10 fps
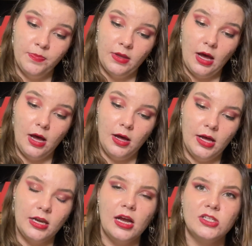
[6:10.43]
And
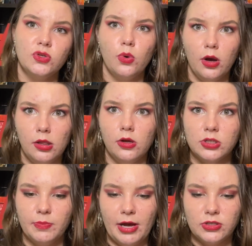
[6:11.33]
I saw a lot
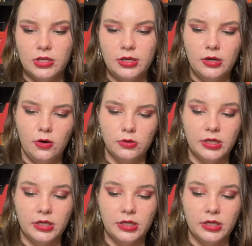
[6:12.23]
about it on